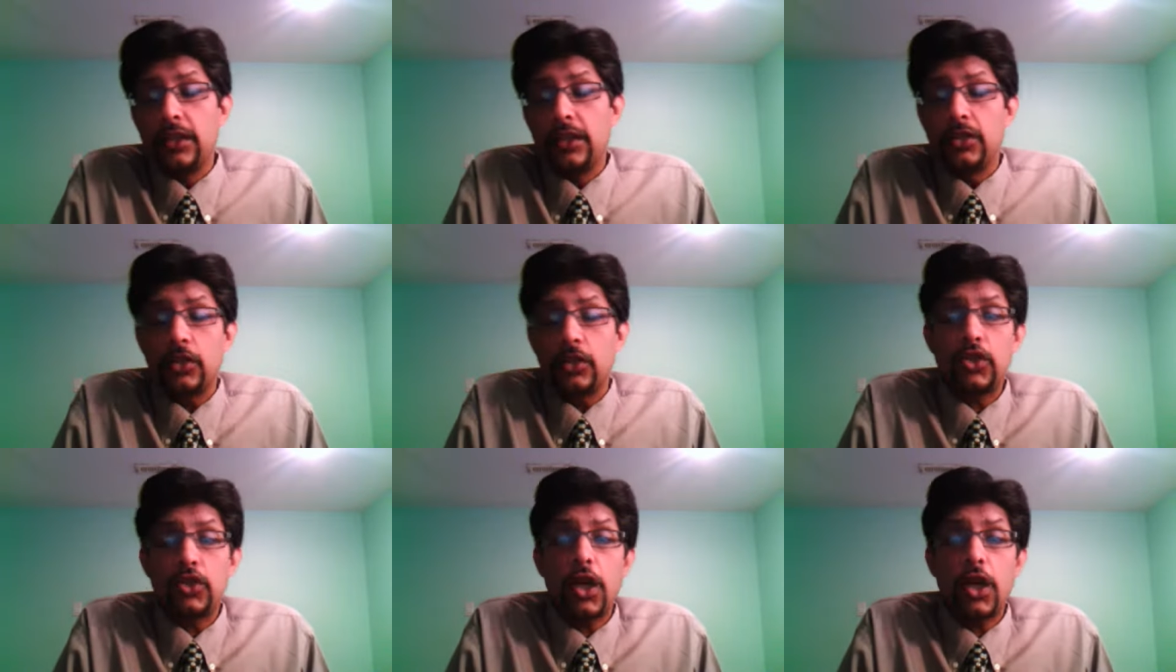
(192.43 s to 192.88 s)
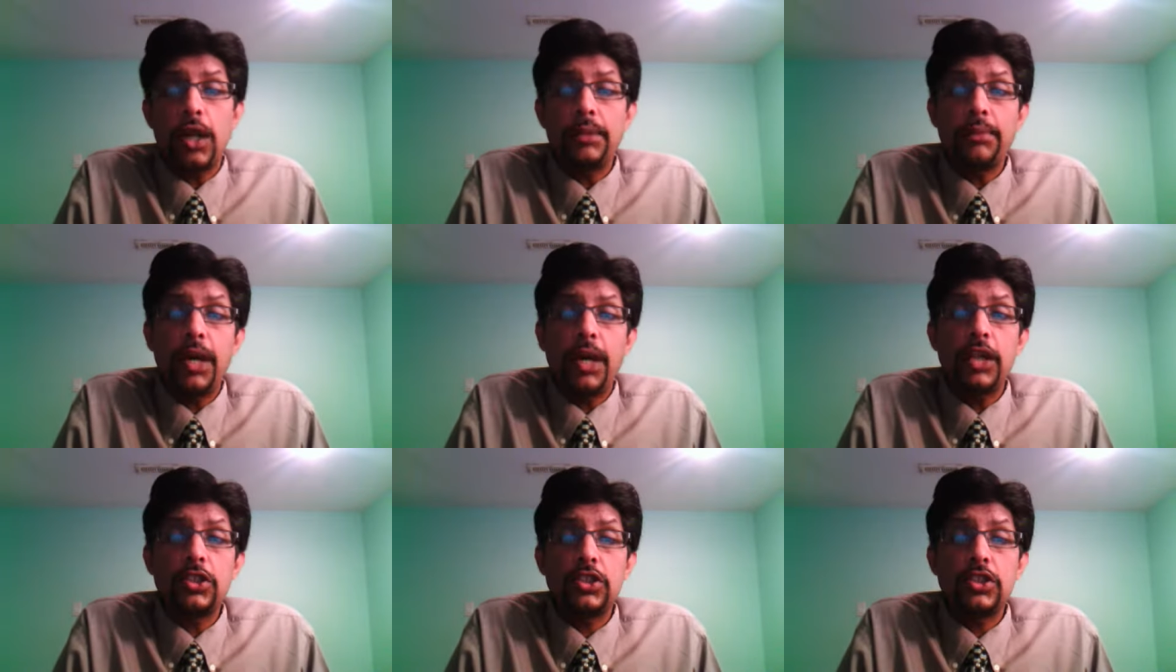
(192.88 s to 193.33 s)
now Shaun
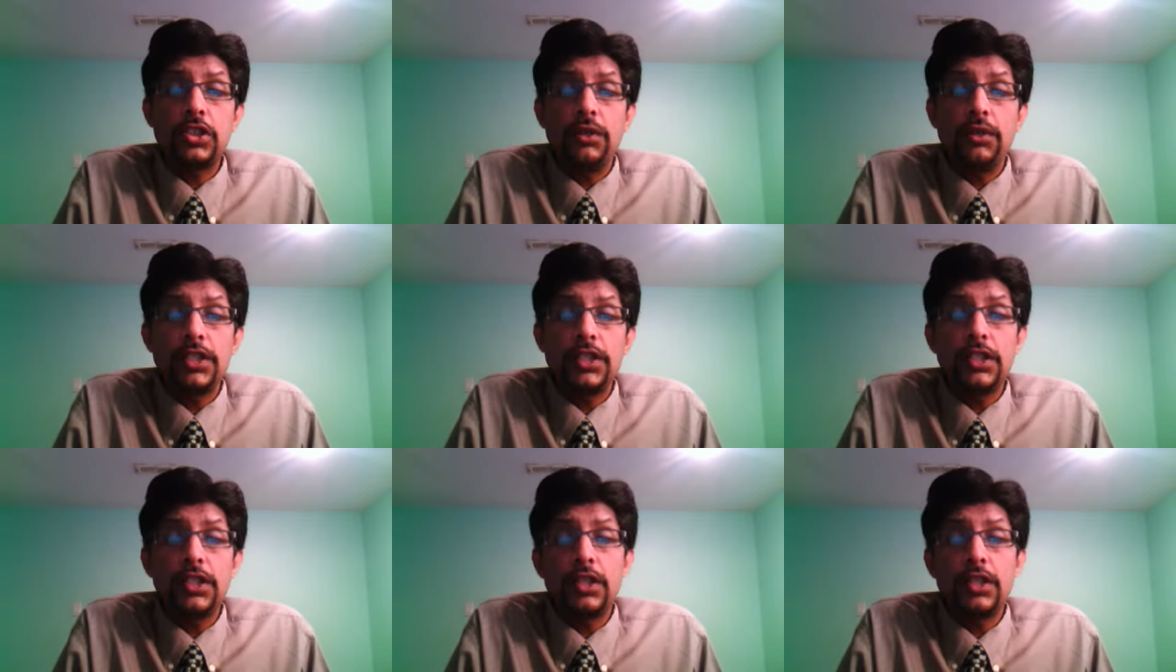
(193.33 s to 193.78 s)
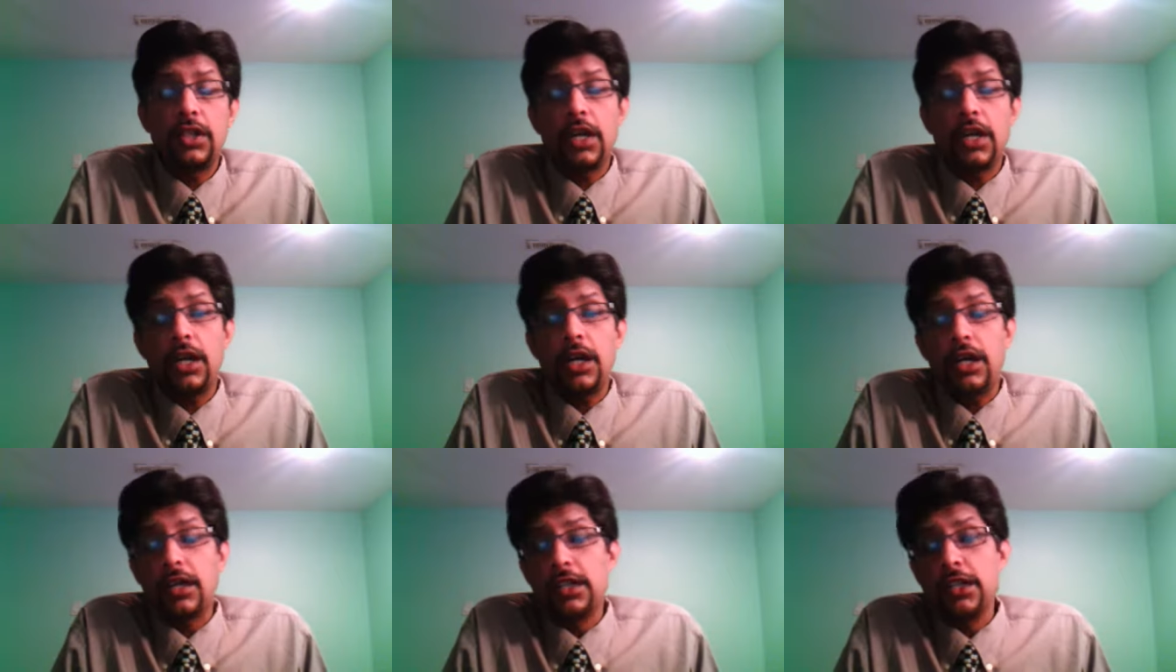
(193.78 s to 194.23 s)
Marsh,
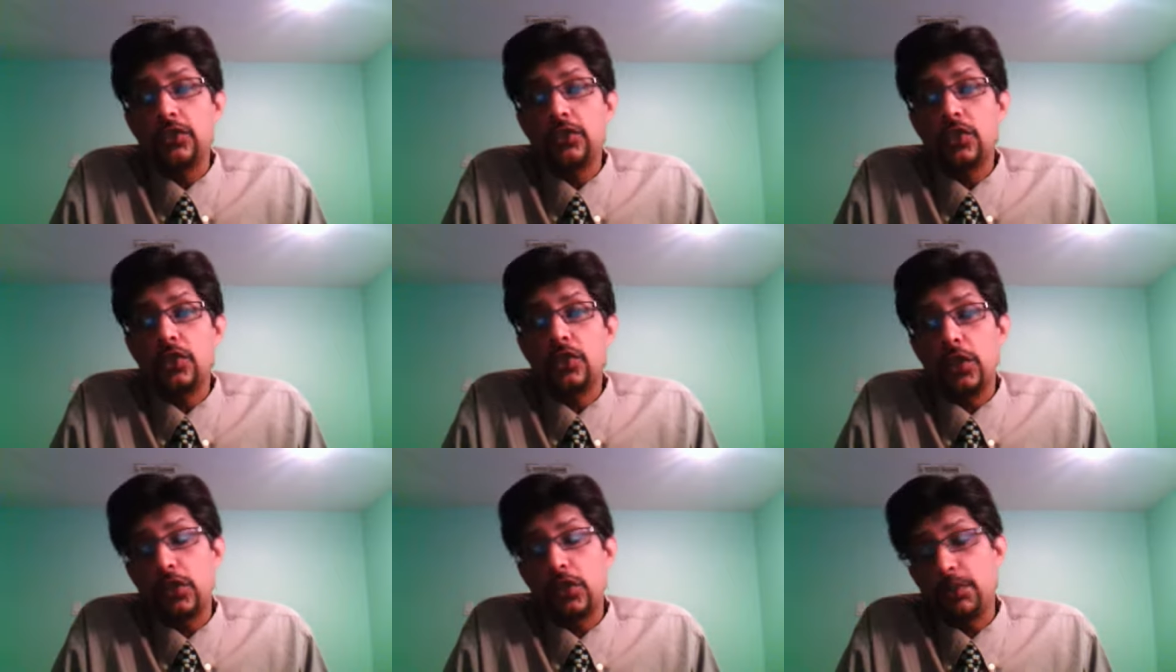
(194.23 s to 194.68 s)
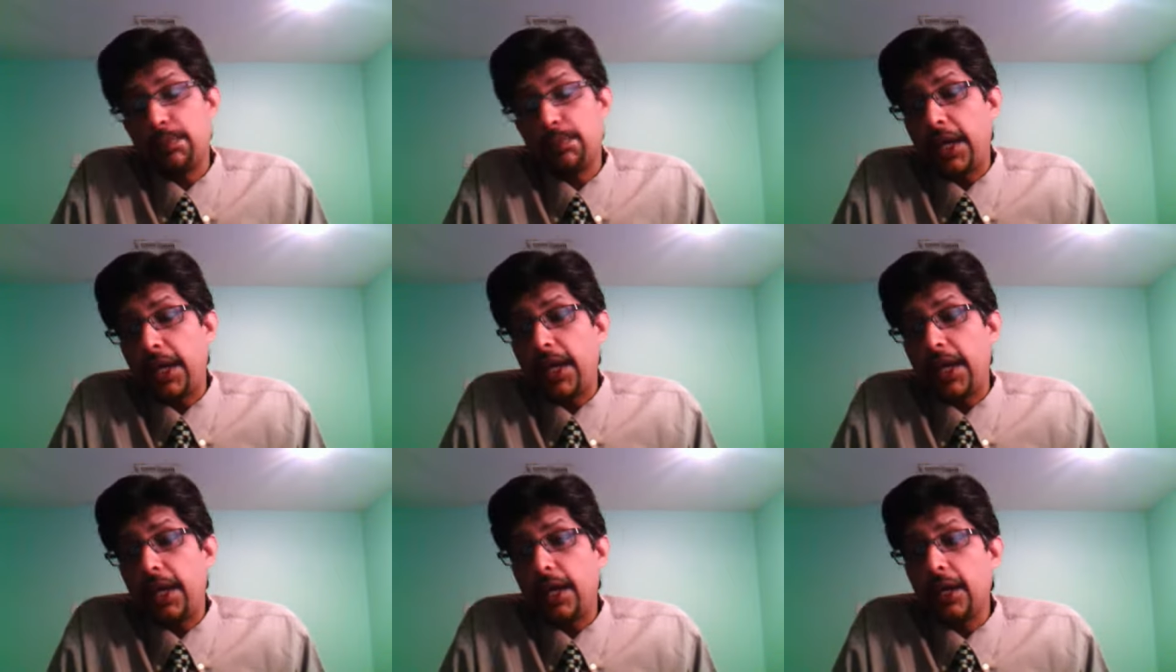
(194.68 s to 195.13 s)
whether he is going to
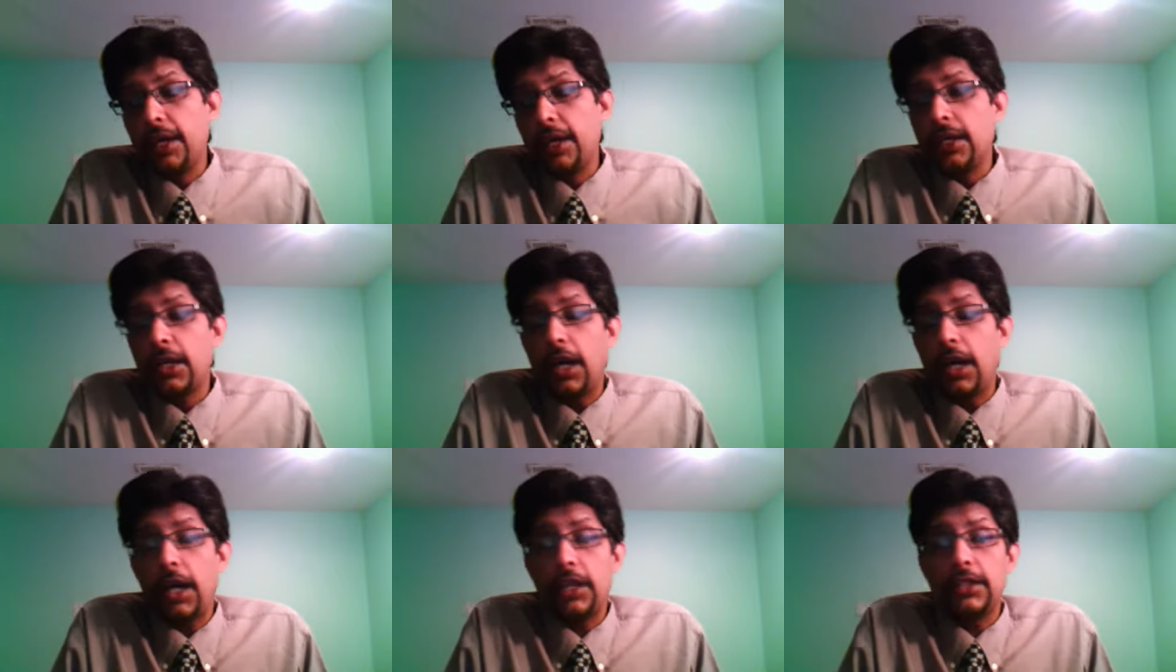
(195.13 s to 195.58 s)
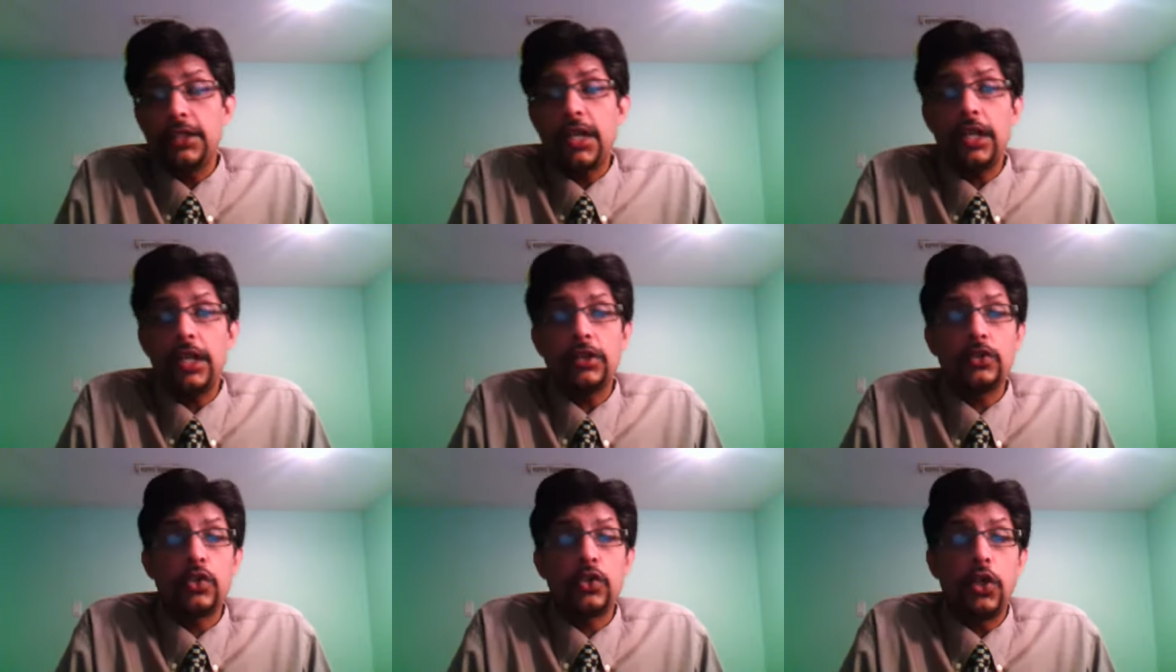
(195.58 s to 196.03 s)
play,
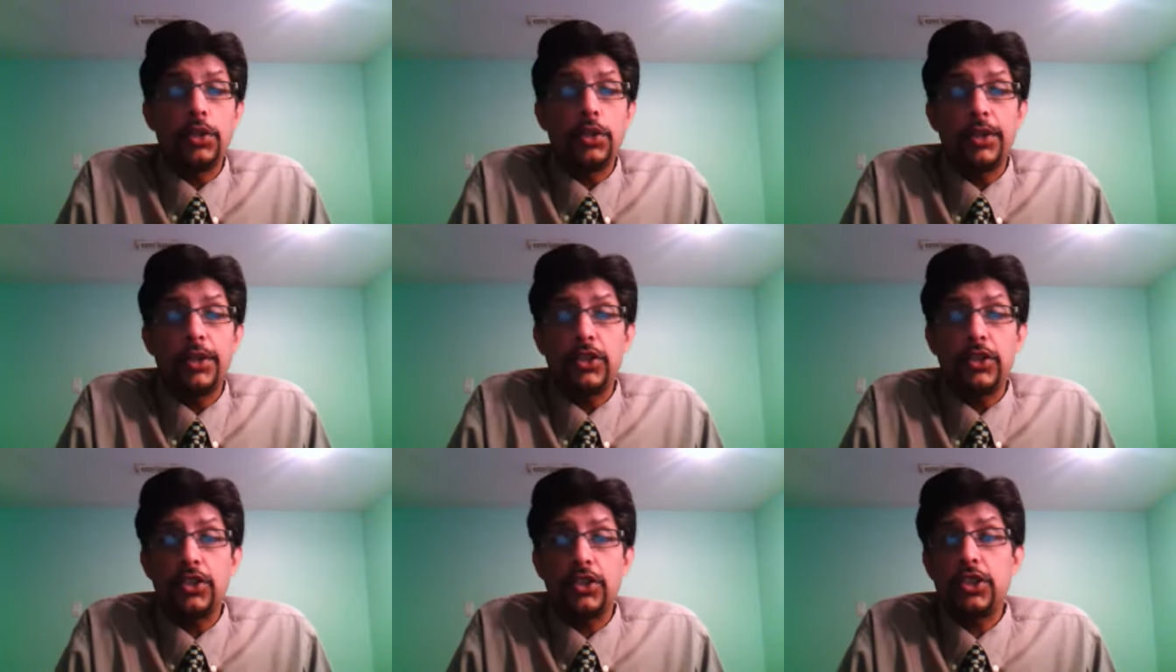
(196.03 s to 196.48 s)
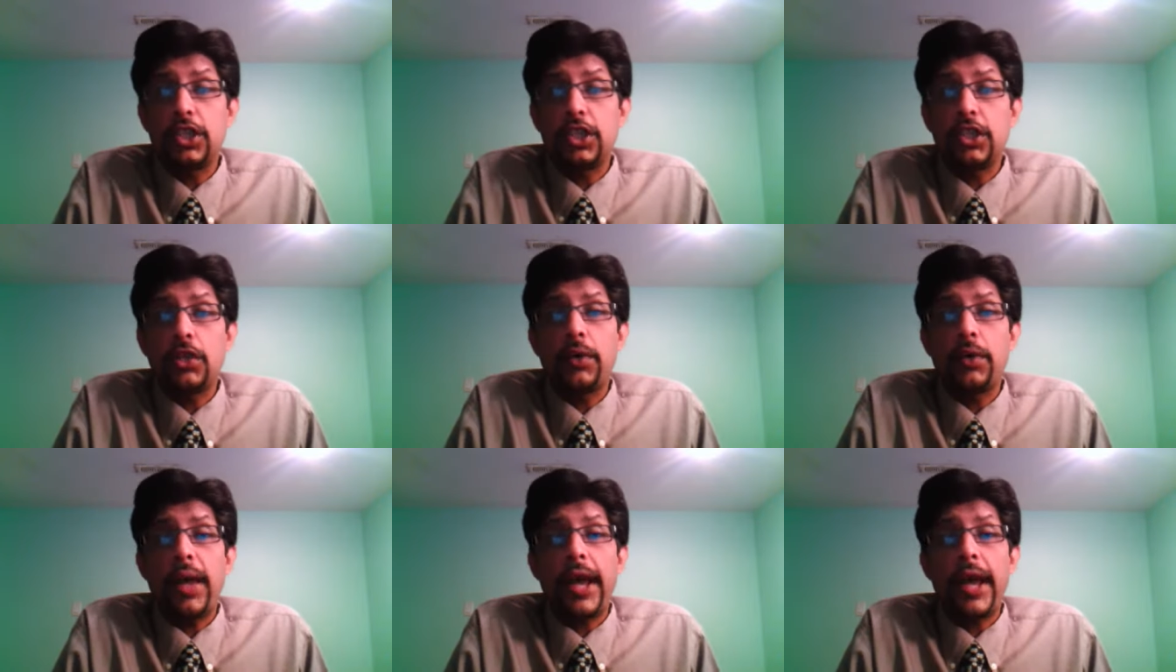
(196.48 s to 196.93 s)
that is going to be interesting.
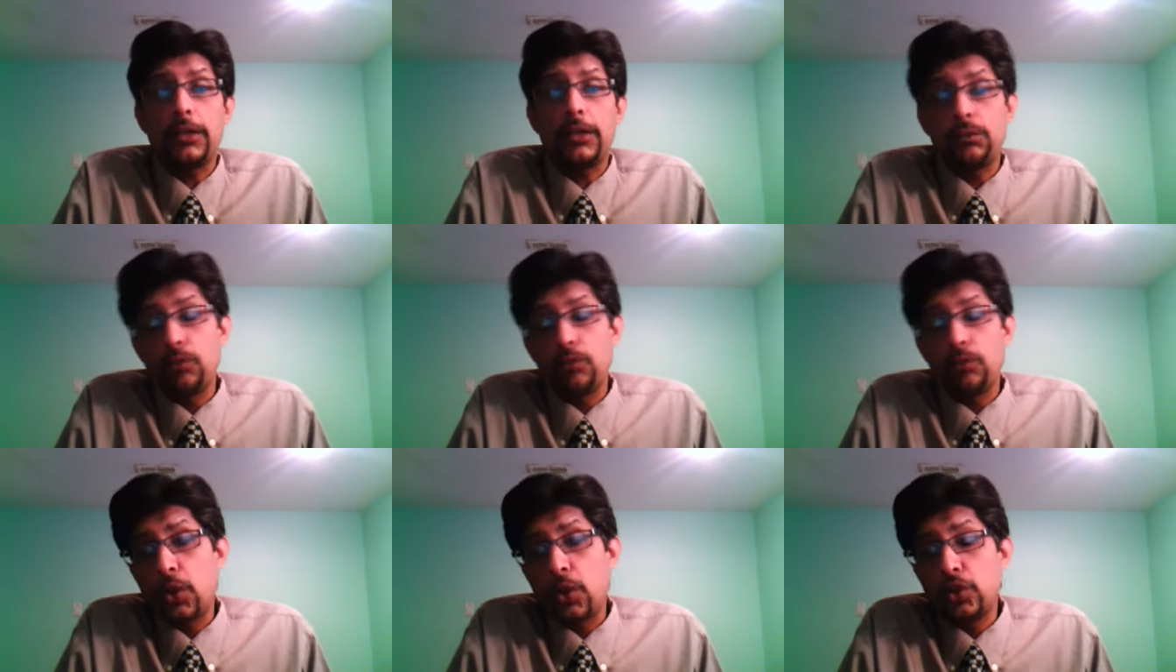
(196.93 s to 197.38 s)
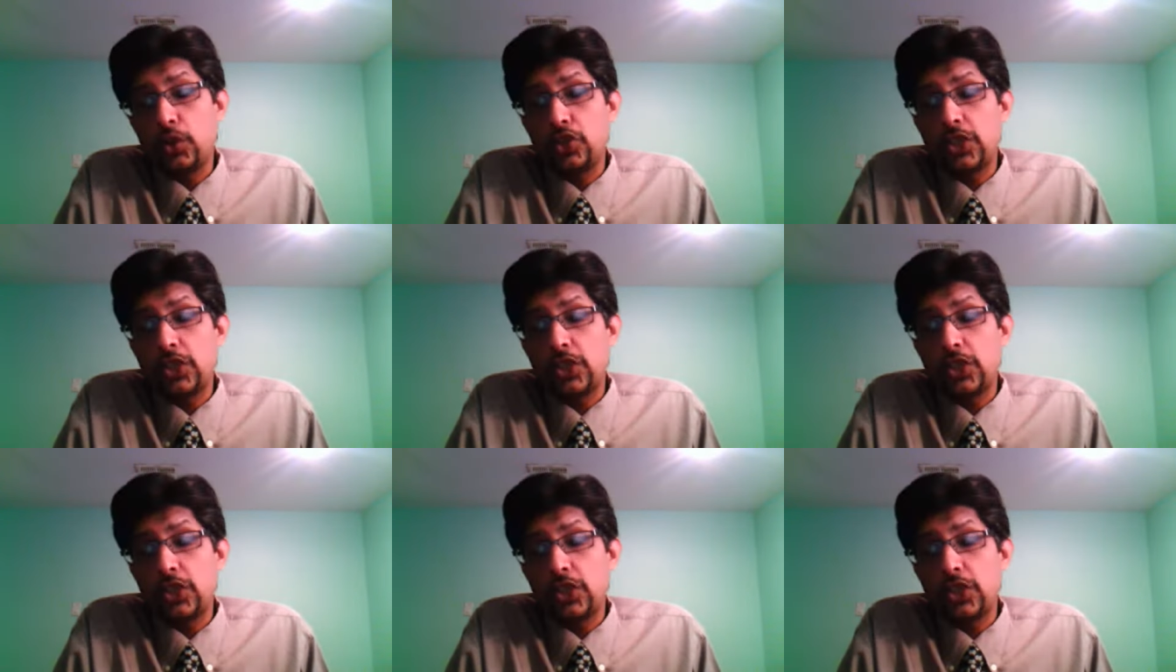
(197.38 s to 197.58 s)
Now Adam Woods